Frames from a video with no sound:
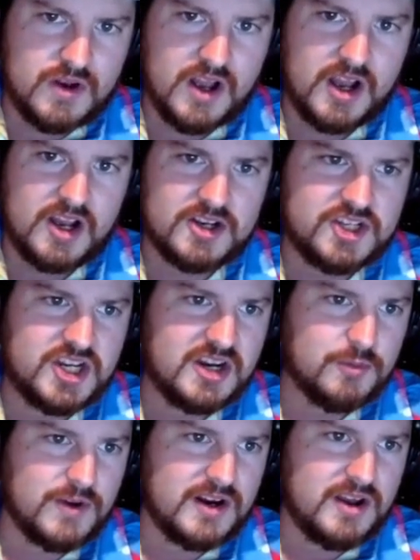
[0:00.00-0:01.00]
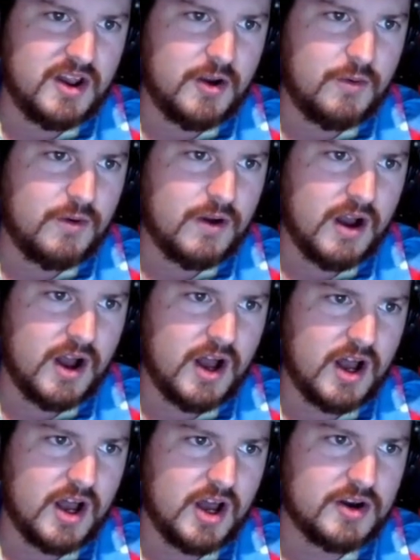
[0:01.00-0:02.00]
uh, Gene Reno,
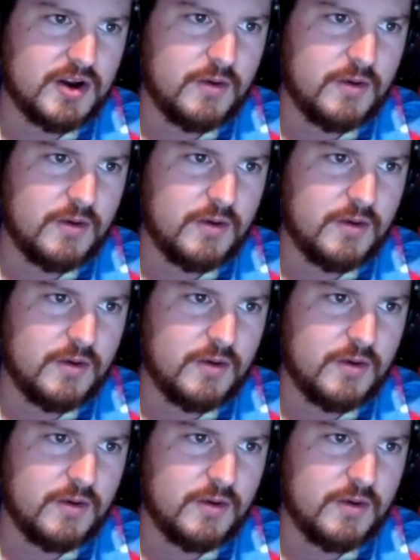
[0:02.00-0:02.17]
uh,